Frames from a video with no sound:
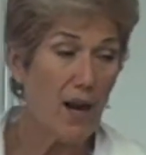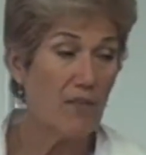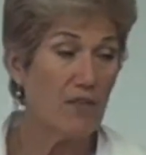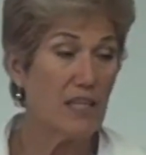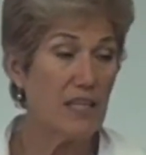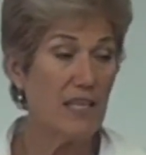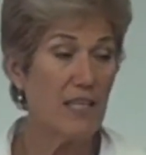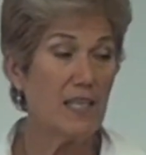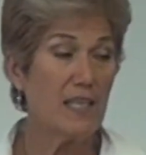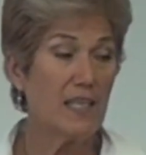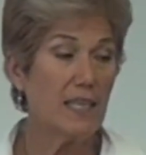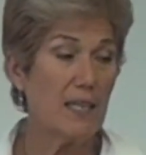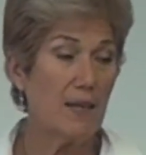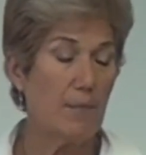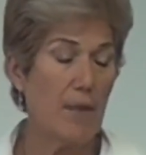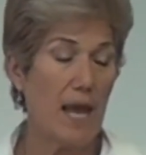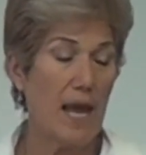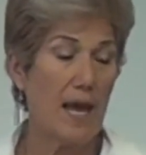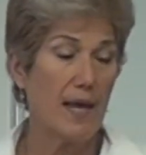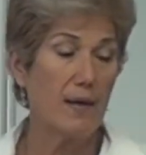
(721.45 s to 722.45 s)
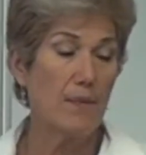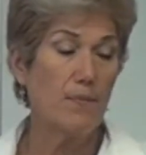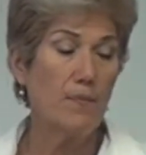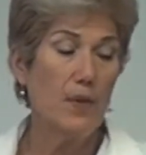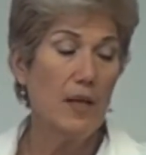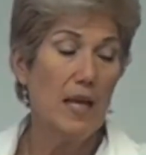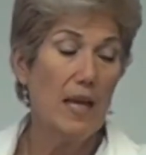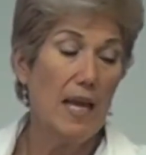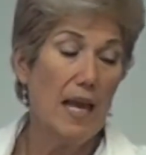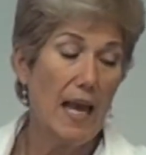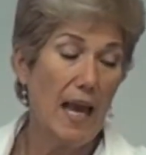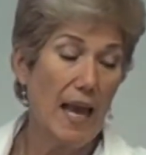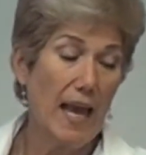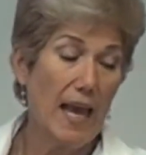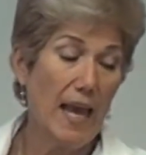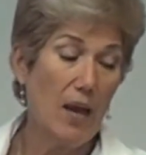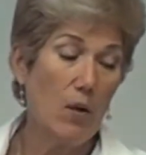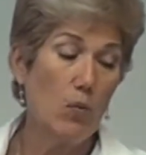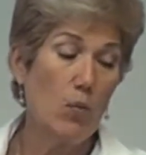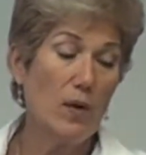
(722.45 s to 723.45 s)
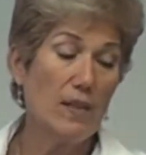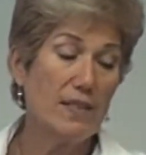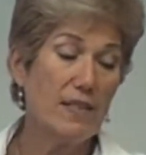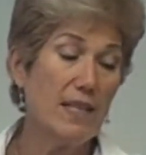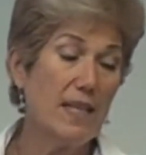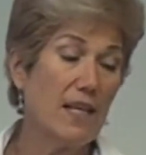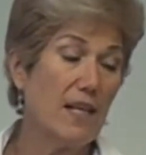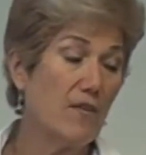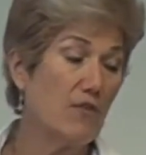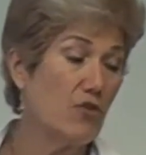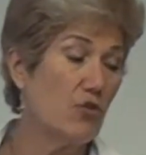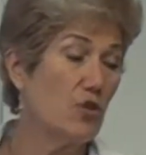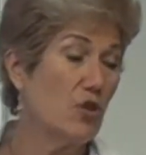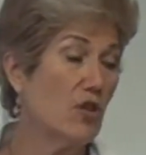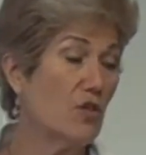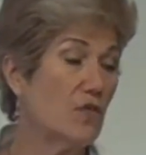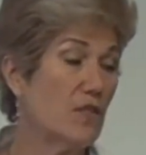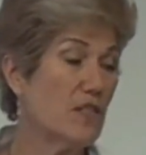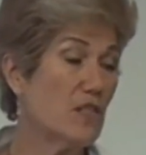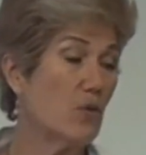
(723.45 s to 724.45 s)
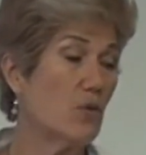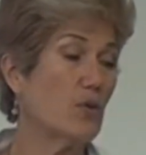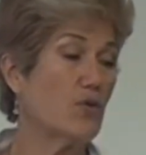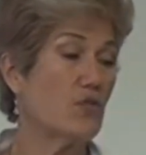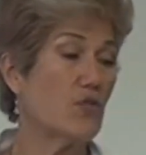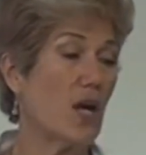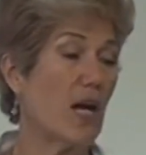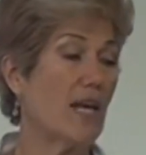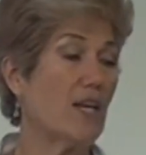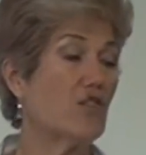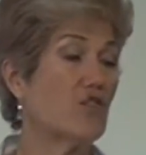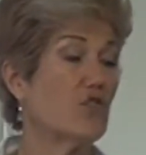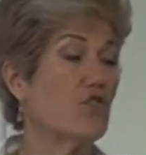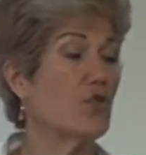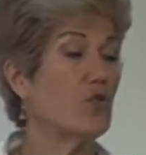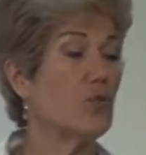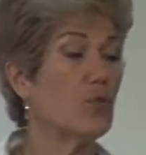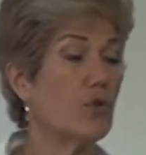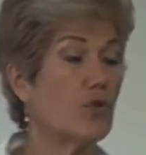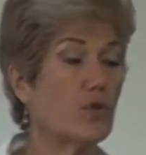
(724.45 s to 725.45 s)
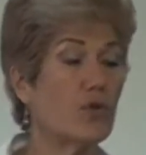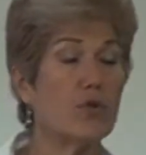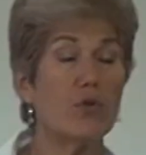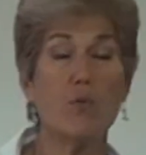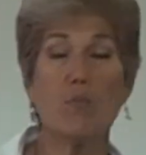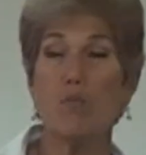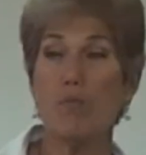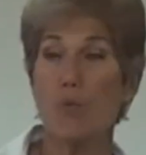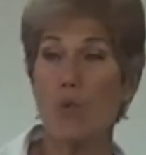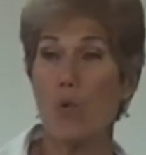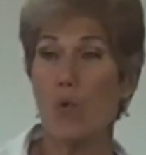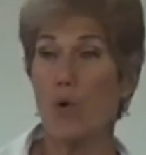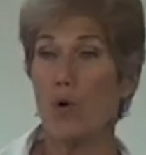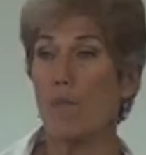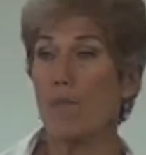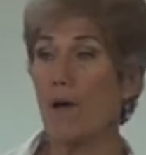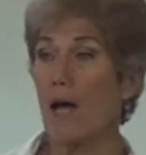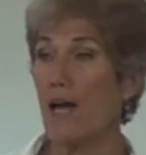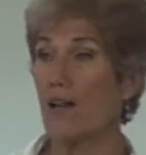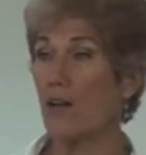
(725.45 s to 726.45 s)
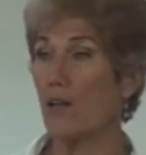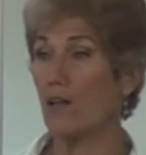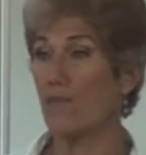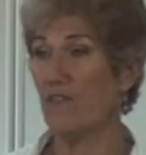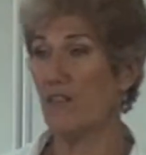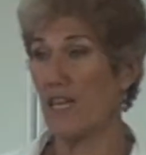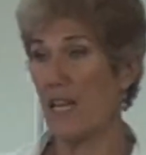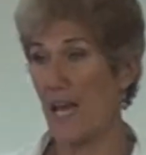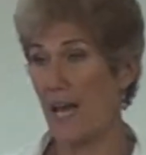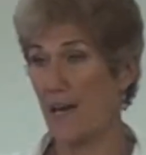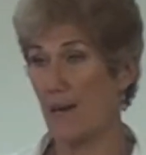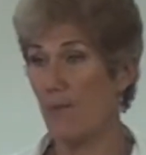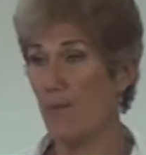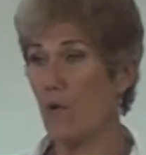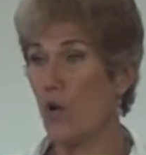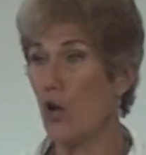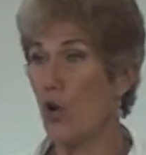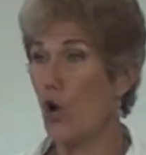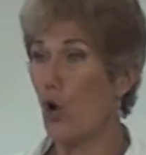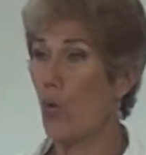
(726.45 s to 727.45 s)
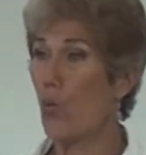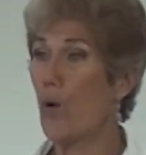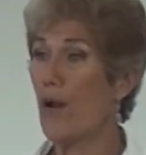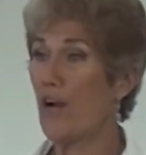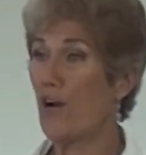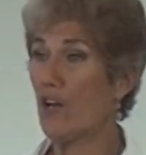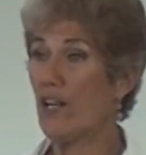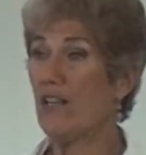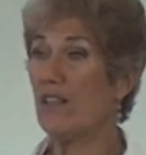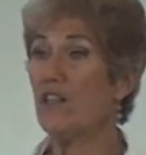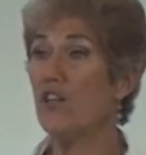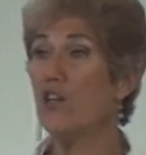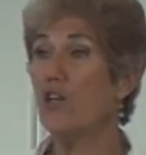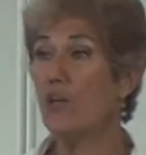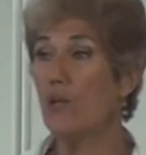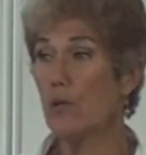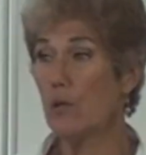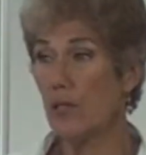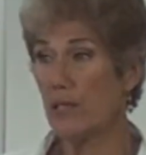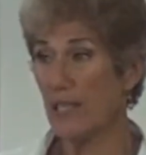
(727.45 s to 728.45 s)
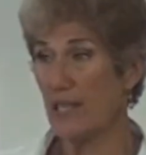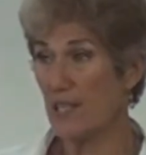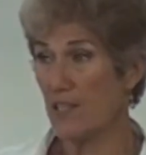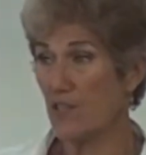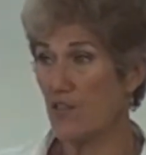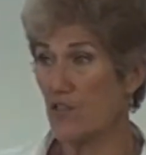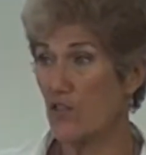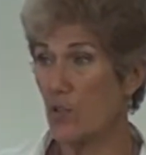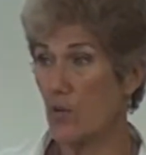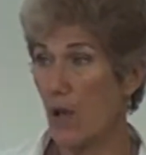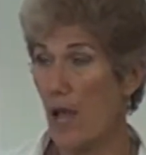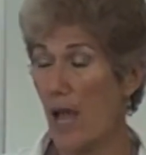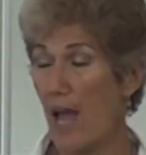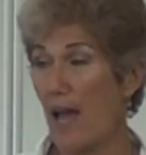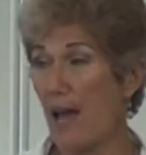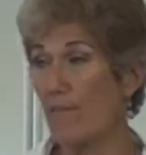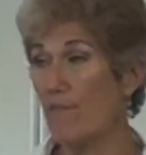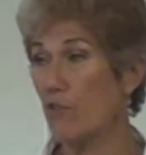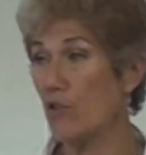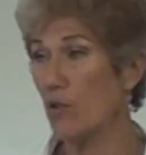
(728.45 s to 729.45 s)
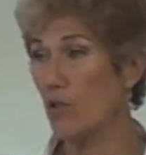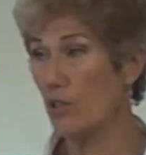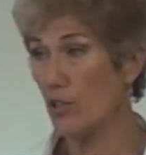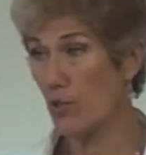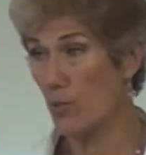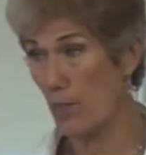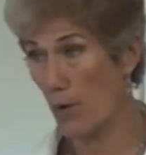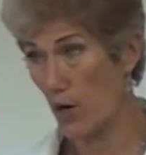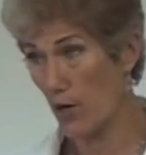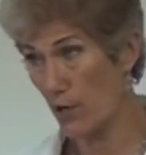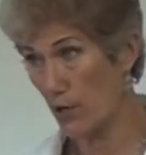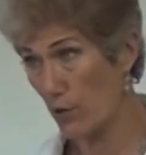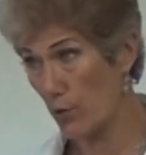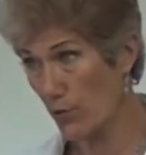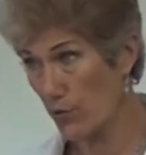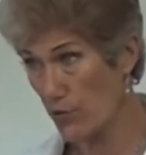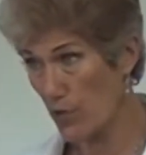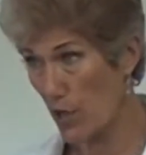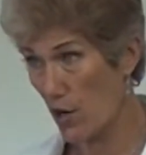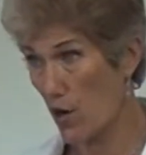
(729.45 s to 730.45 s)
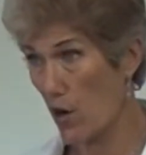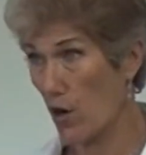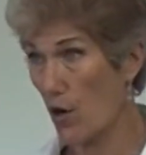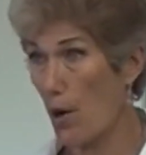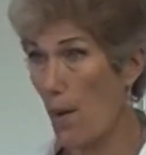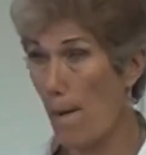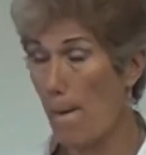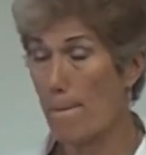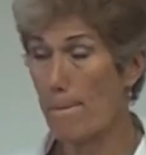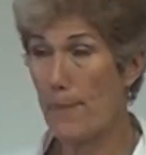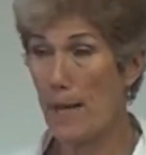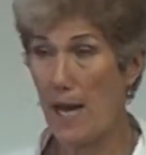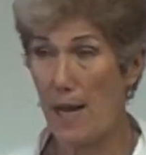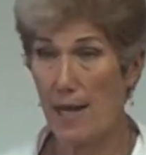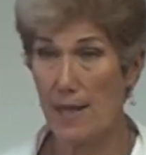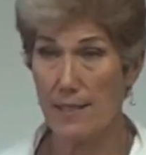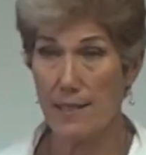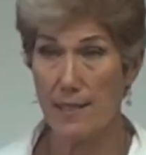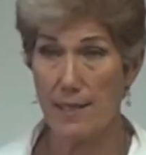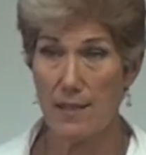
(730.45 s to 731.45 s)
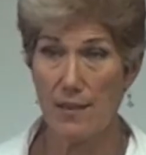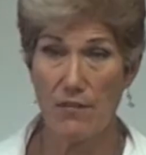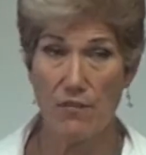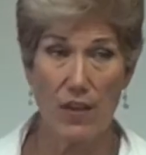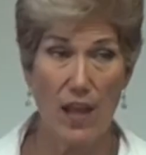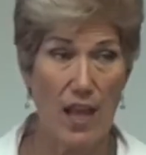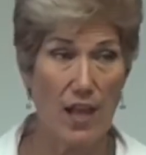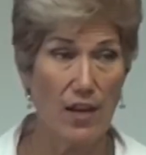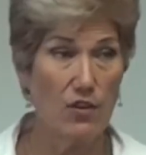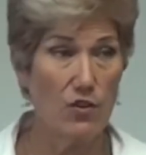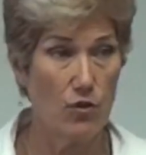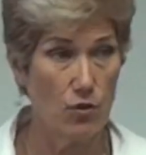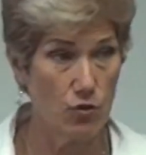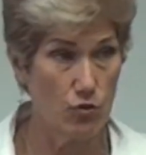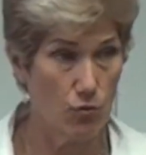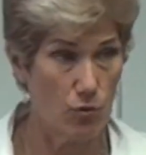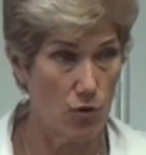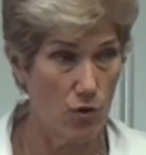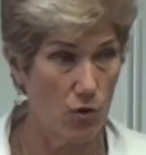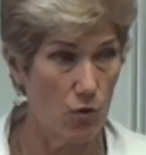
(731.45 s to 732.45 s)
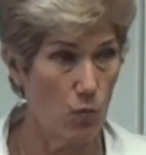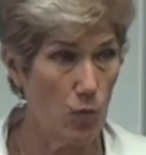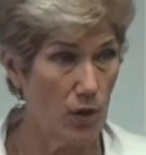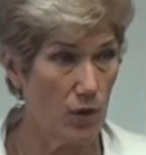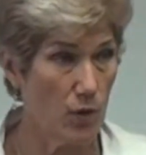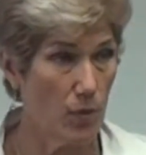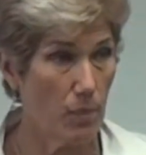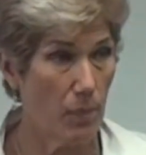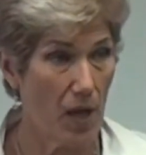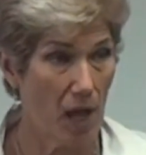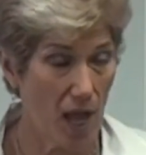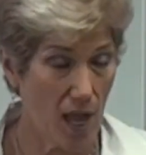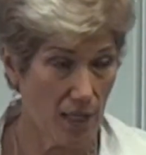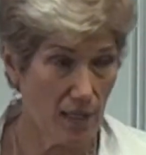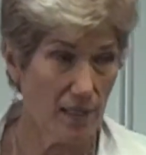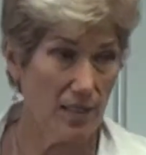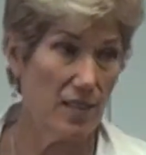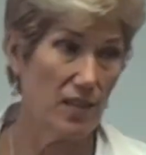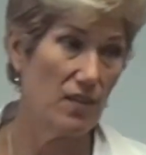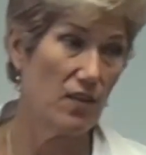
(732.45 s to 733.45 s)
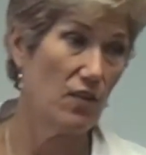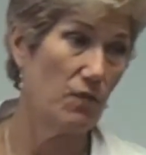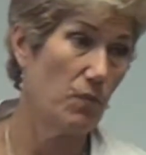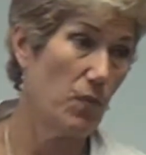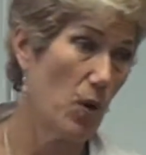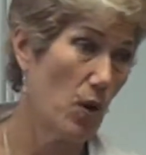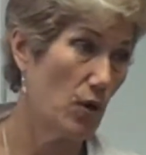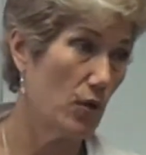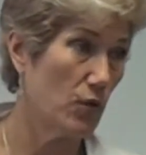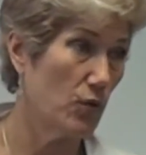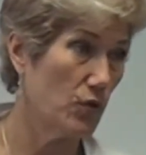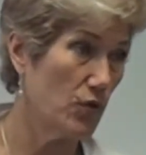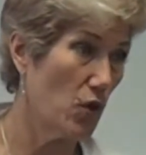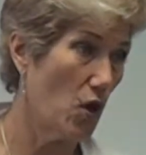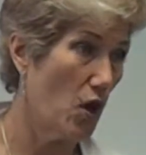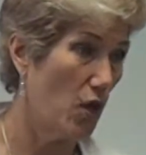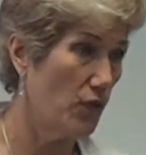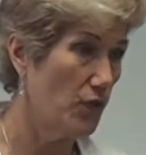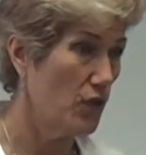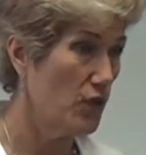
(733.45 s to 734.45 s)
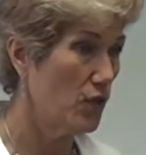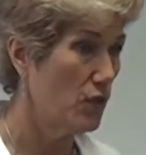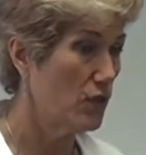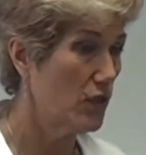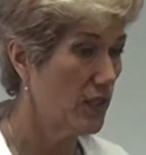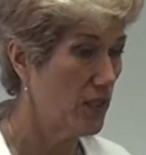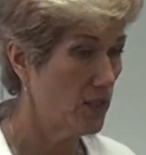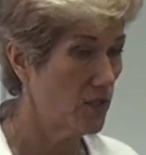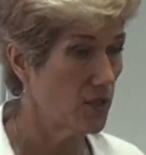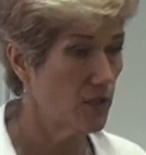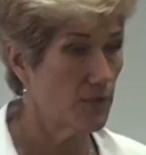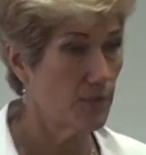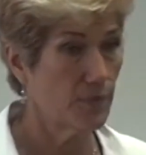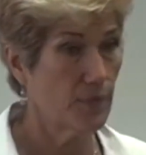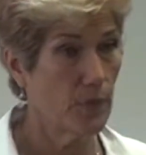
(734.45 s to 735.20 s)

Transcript: of a helium atom. And once again, if you took physical science, you learned the Bohr model of the atom, where in the nucleus you have nuclear particles that are positive and neutral. What are the positive particles called in the nucleus?